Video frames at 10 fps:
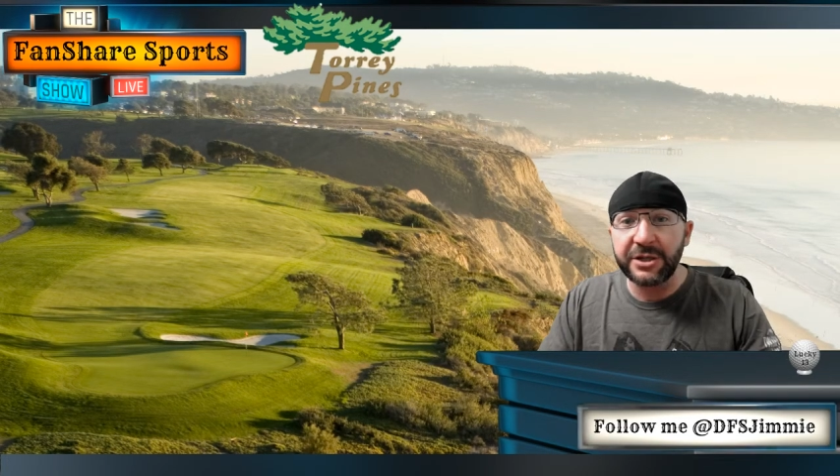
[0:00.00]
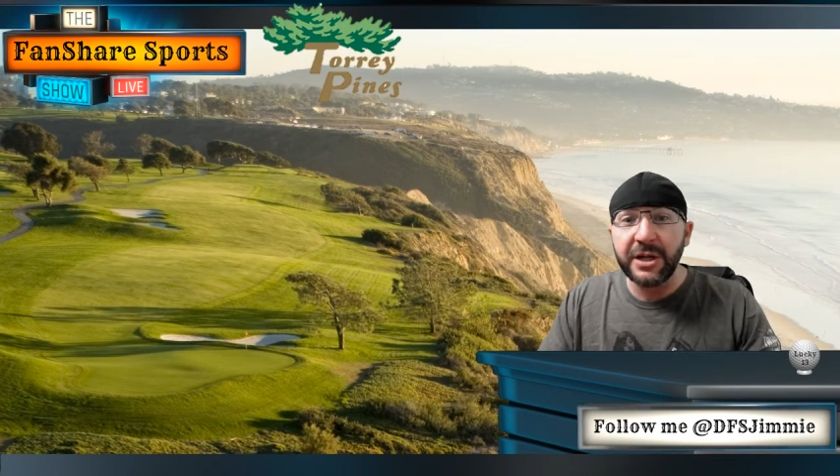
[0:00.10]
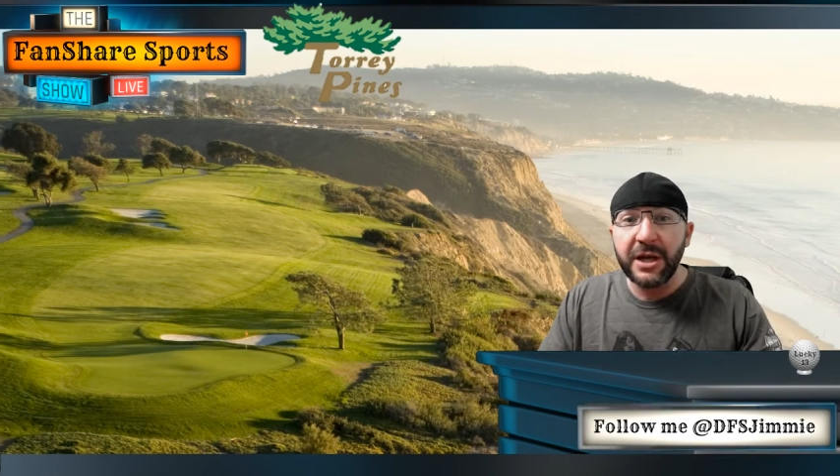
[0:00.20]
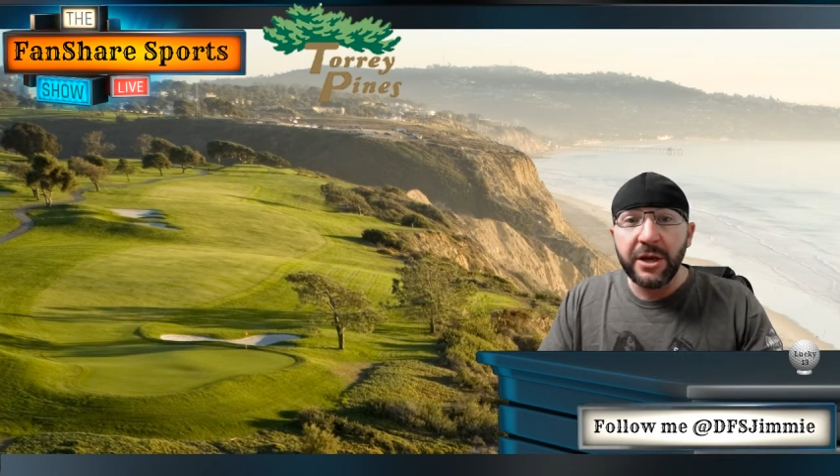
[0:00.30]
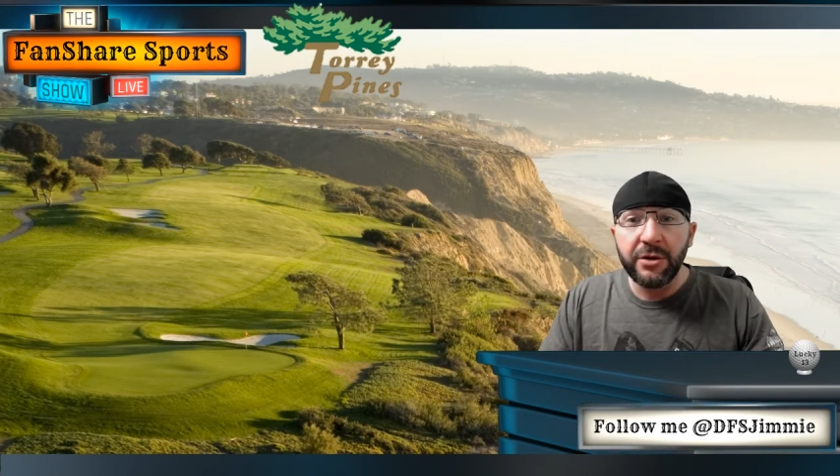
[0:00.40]

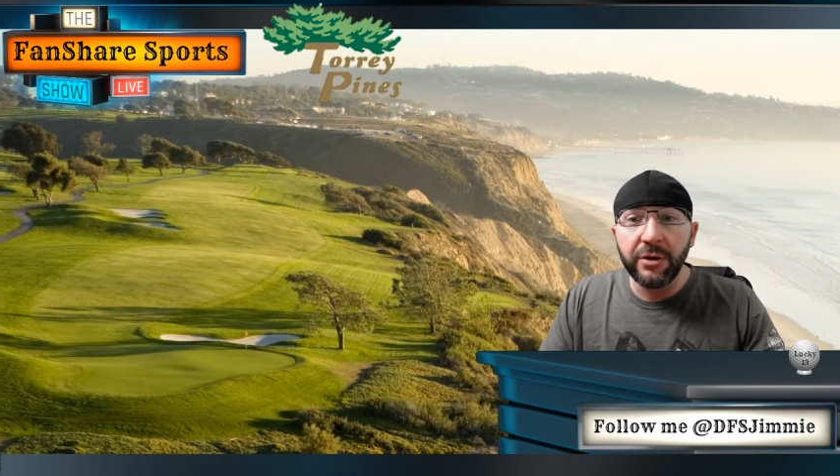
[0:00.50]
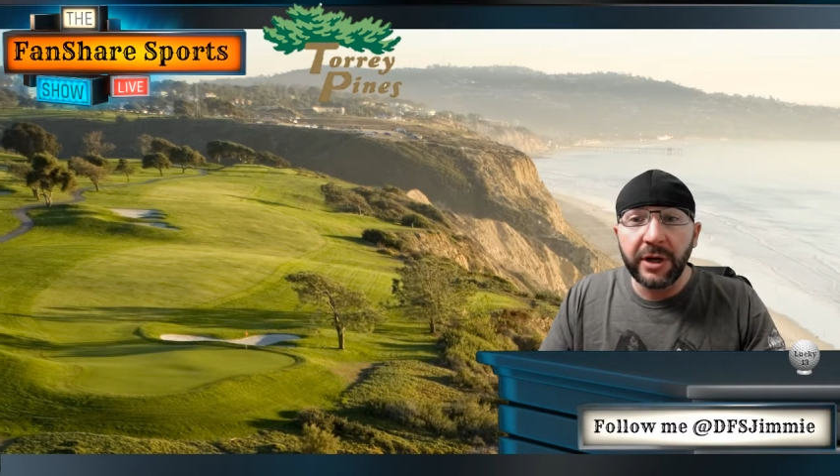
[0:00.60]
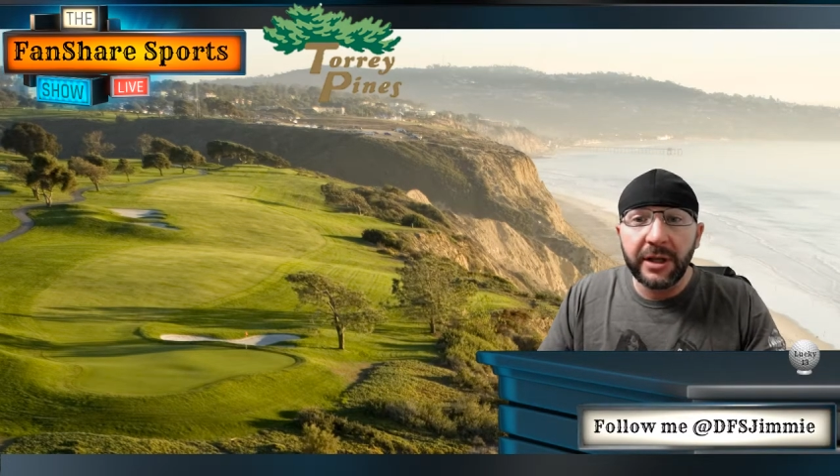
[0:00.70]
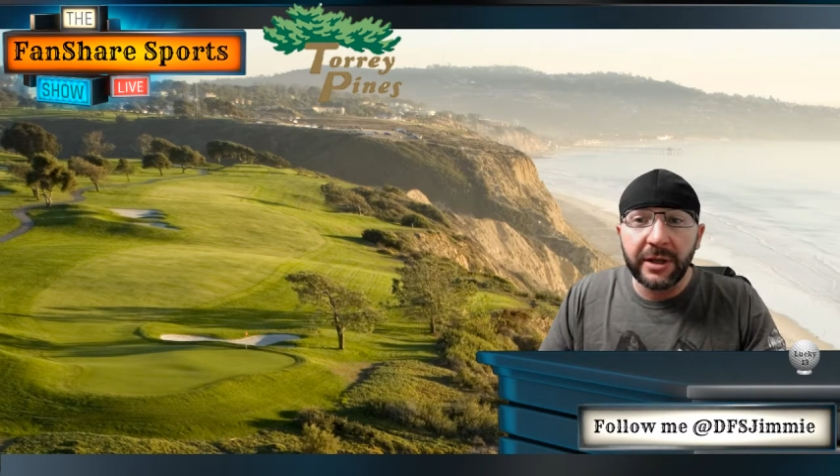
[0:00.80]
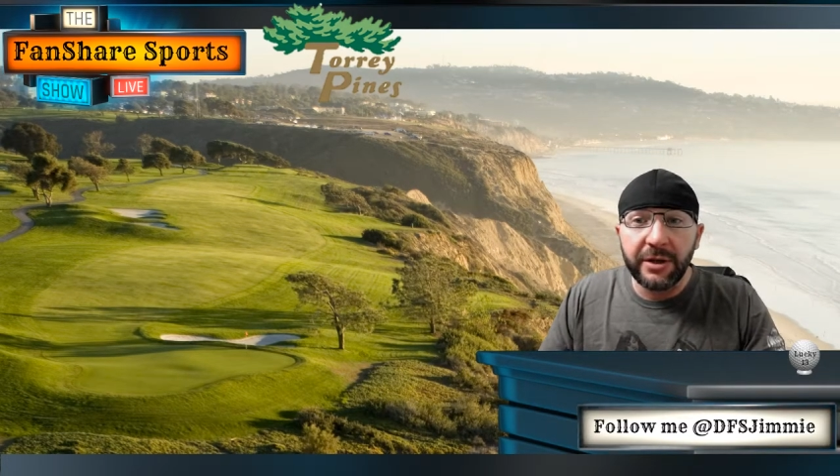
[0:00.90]
just you
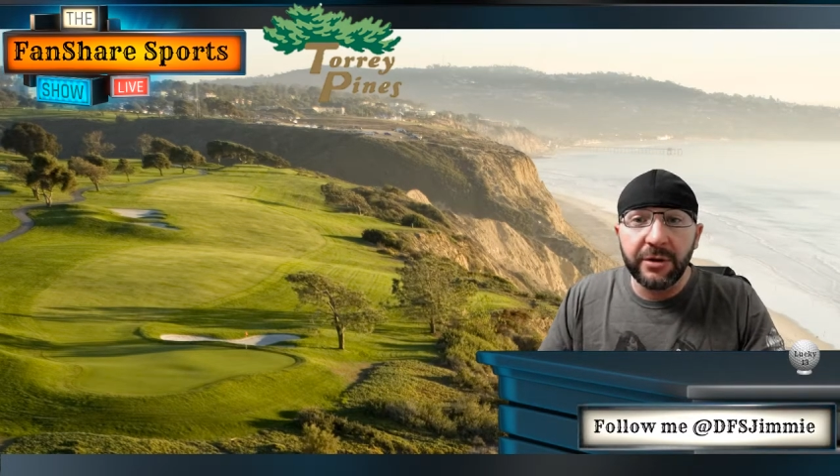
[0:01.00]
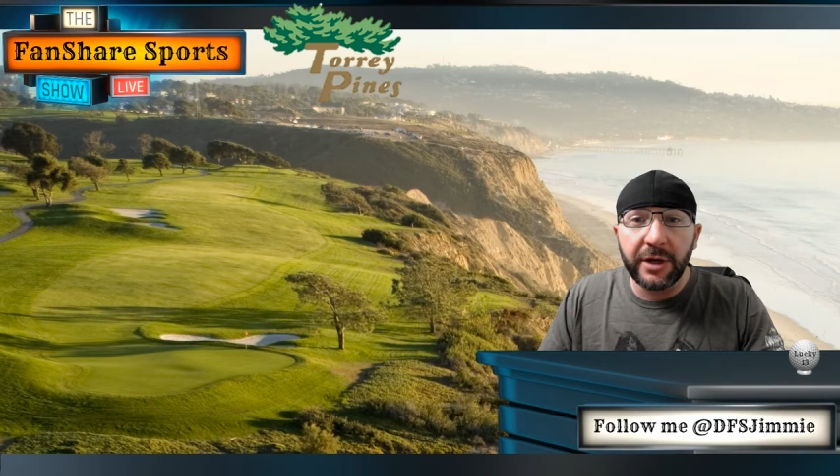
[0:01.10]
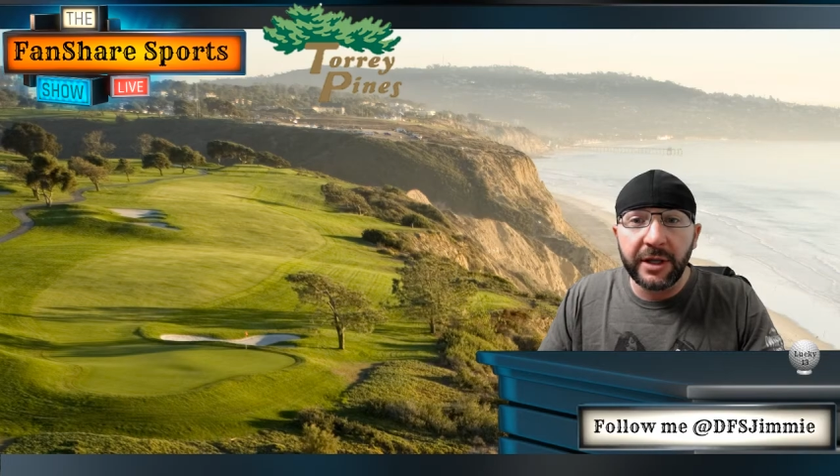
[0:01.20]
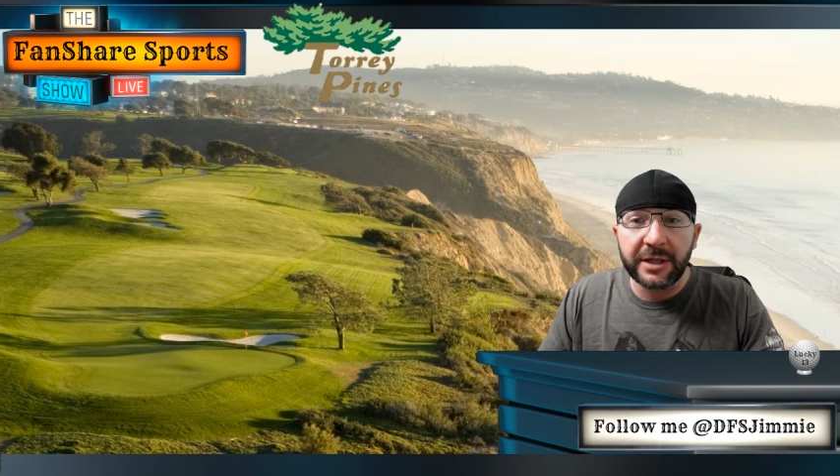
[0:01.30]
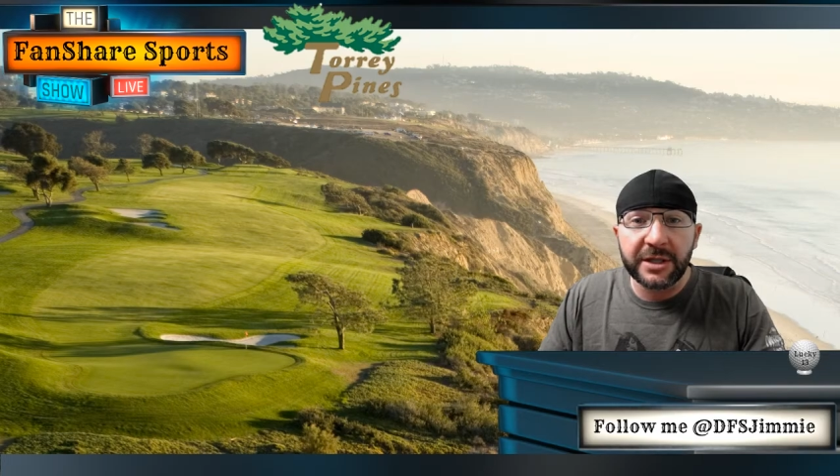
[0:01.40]
look at the